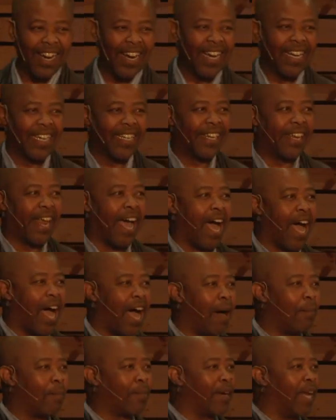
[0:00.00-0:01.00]
There
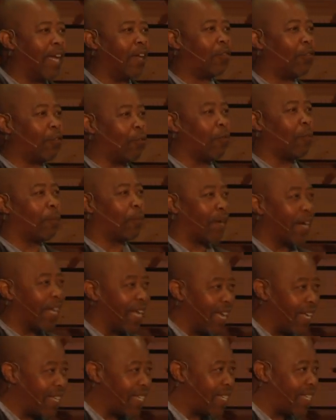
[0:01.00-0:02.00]
are breakthrough
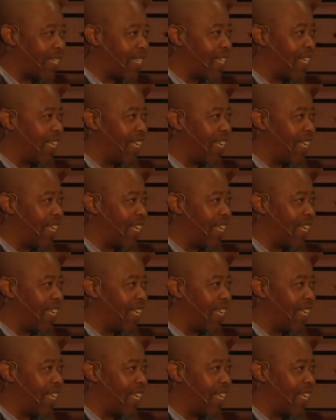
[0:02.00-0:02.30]
prayers.